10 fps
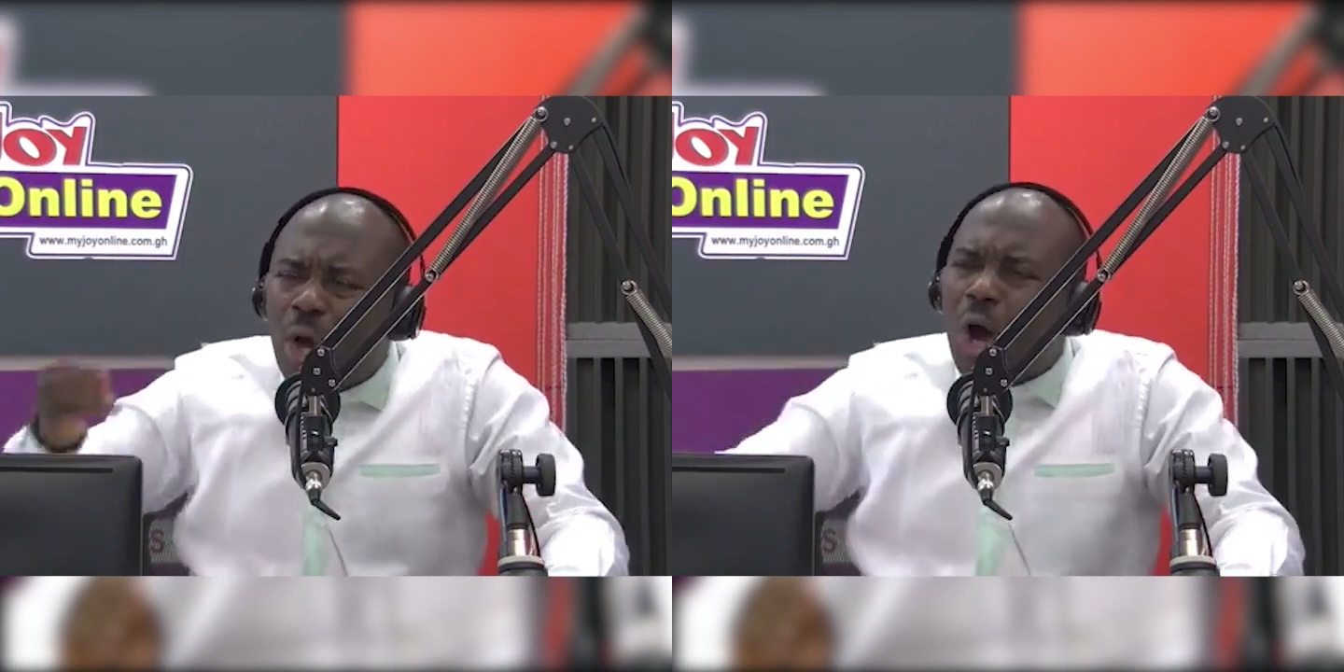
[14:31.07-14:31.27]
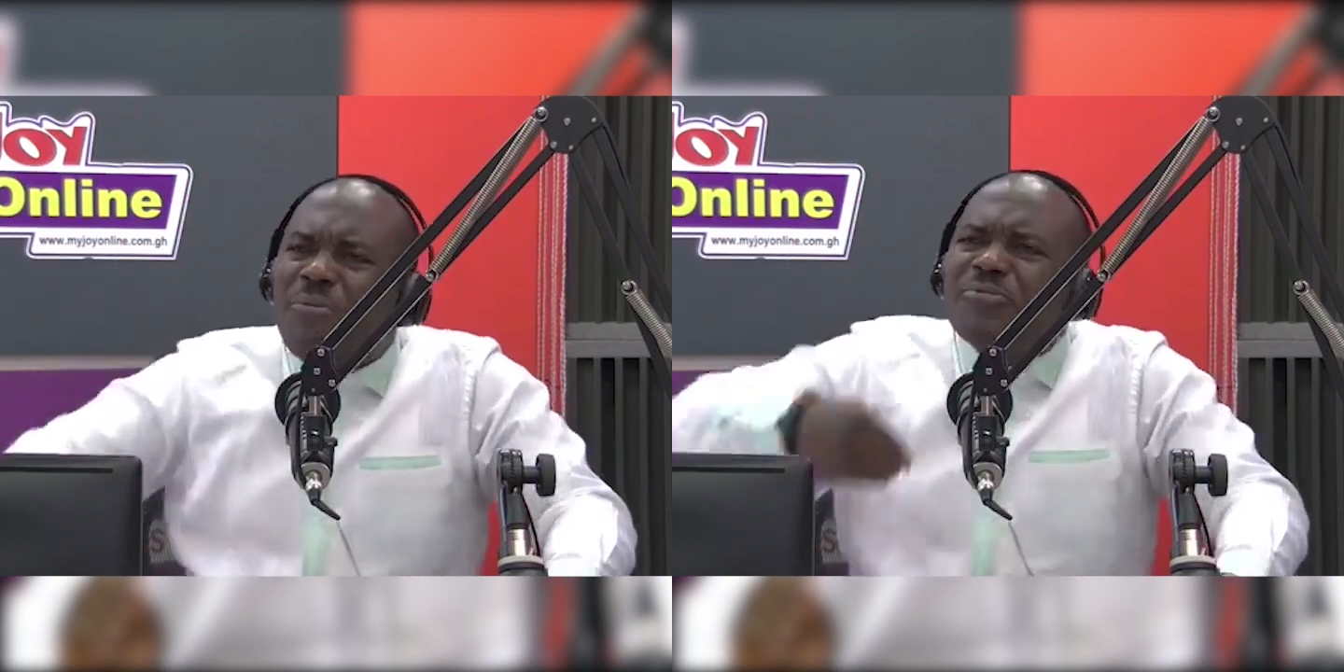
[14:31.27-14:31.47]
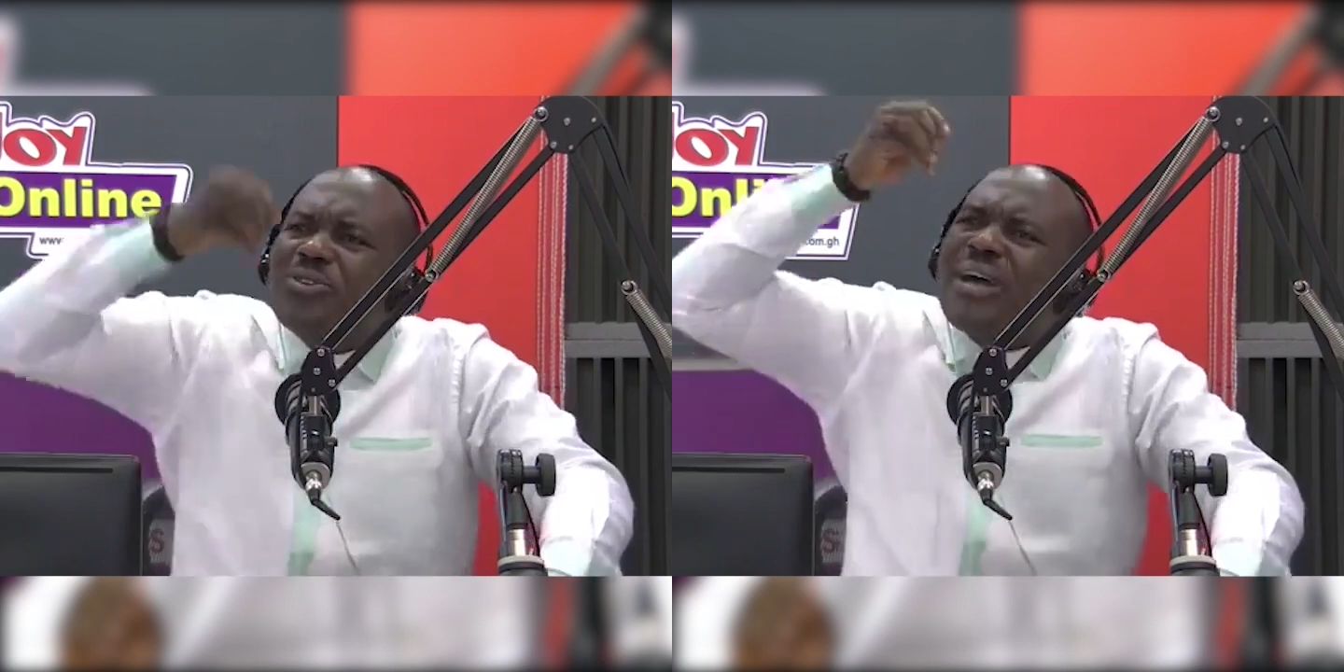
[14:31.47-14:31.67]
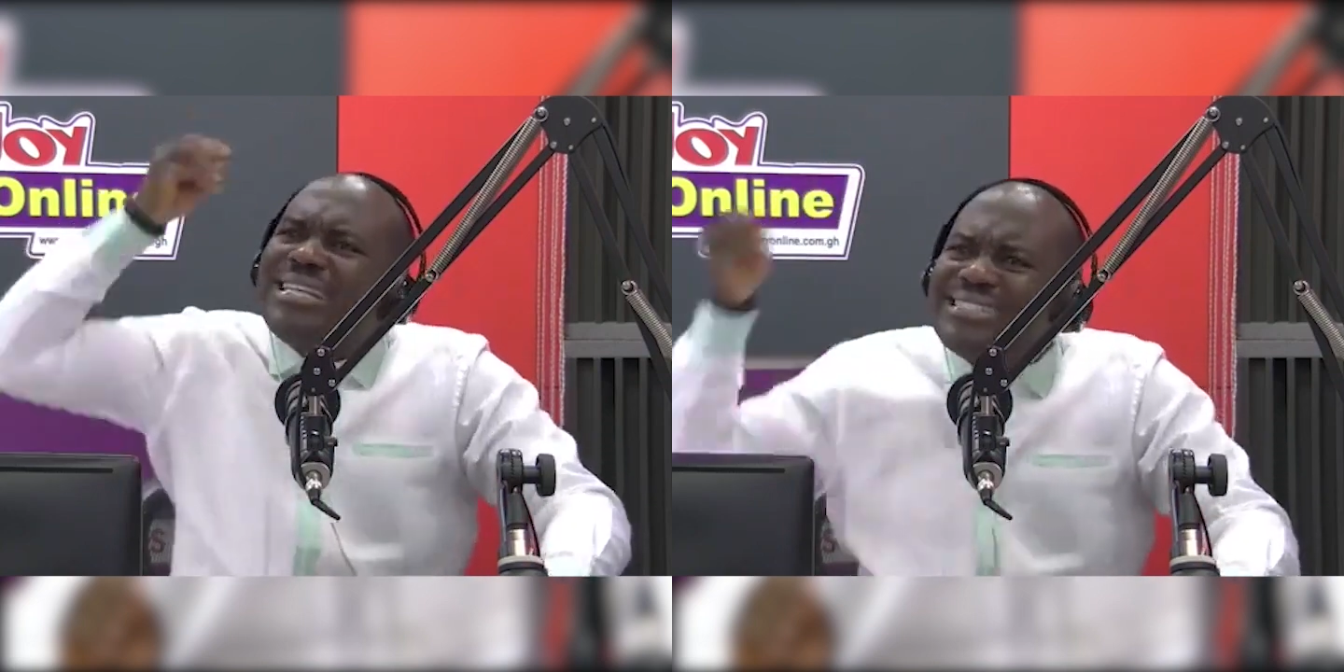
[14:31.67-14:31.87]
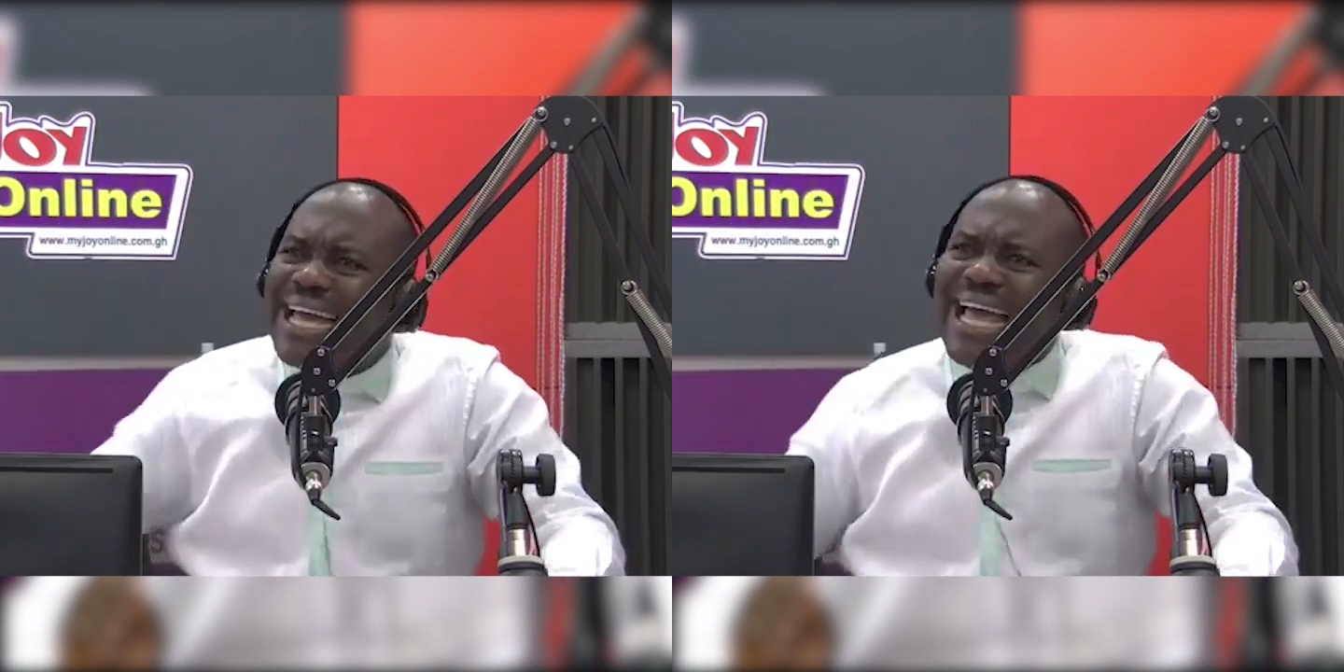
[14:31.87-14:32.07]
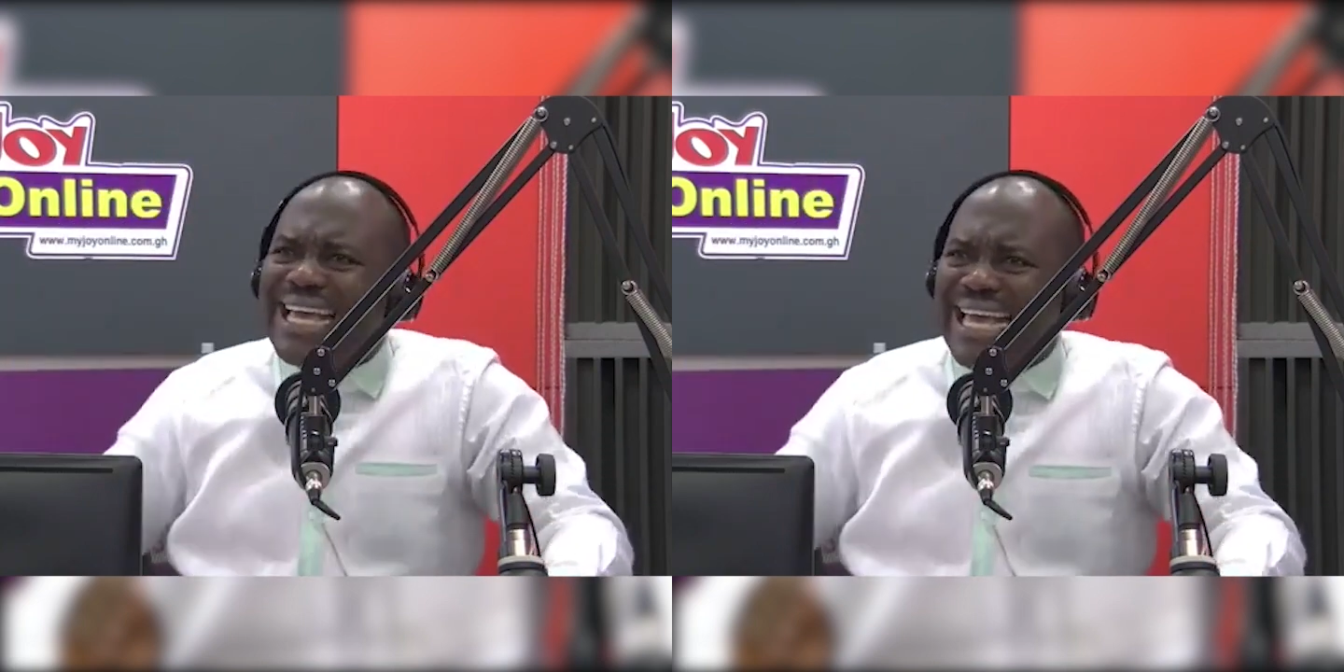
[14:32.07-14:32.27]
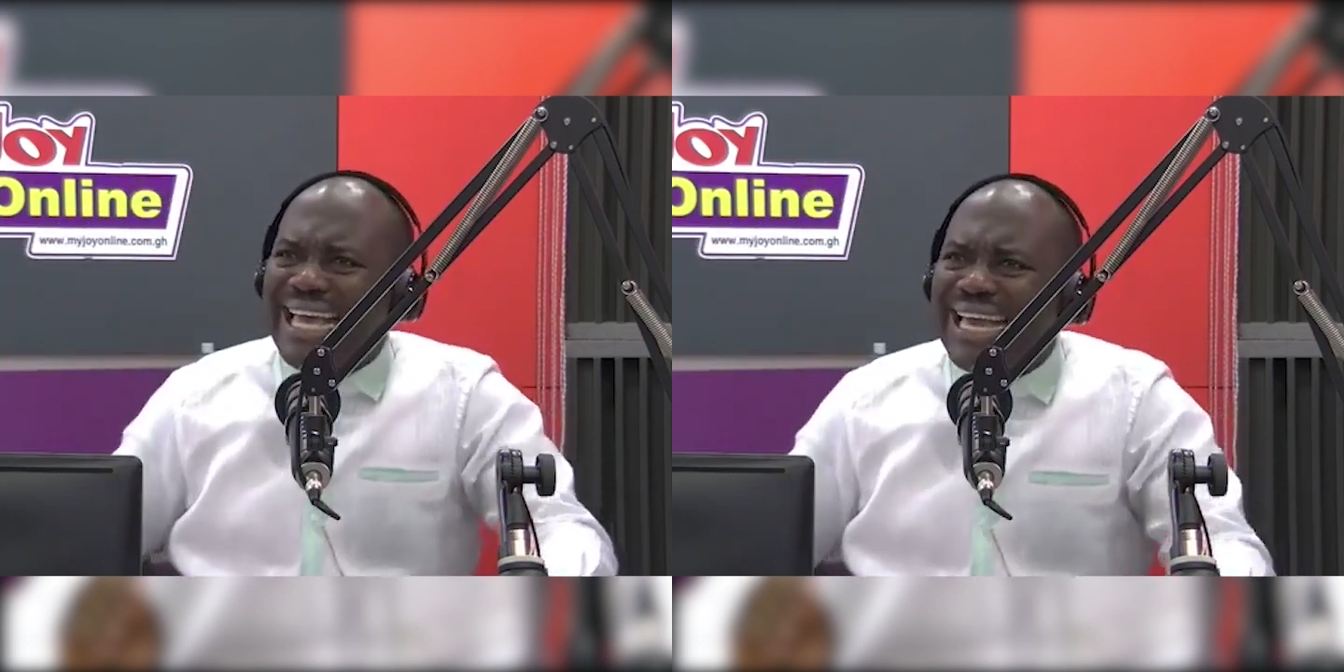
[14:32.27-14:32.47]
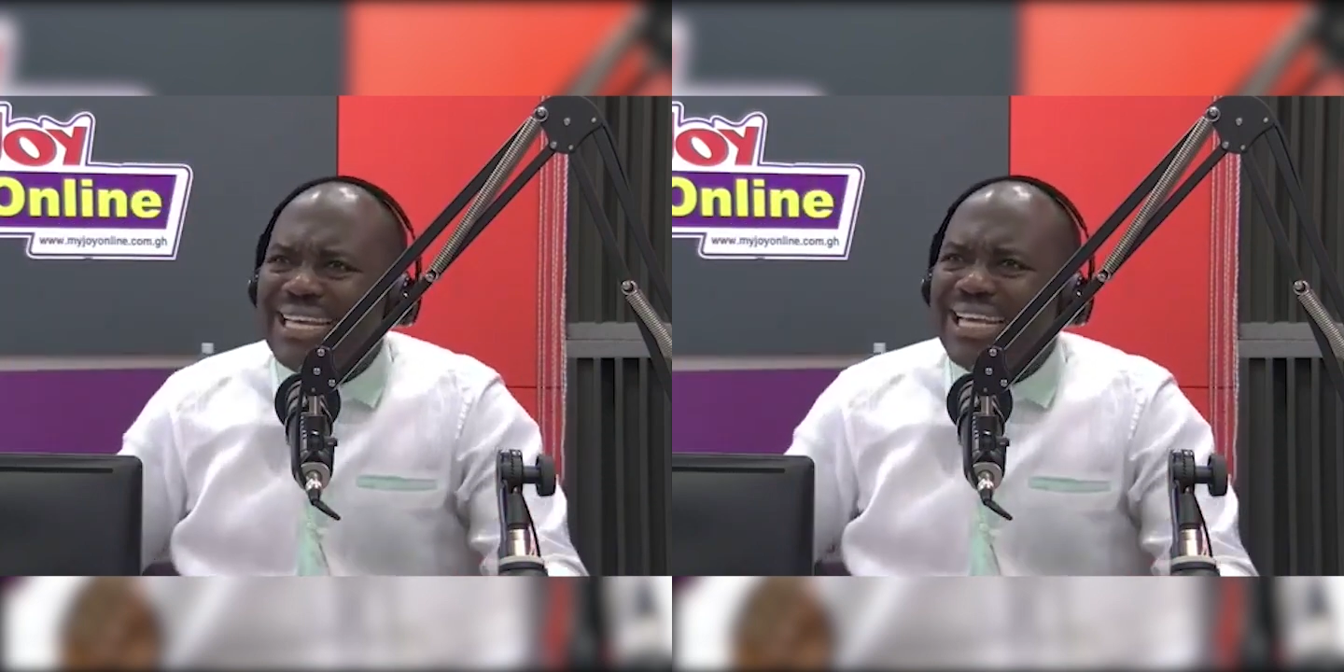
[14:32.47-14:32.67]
of Christ again?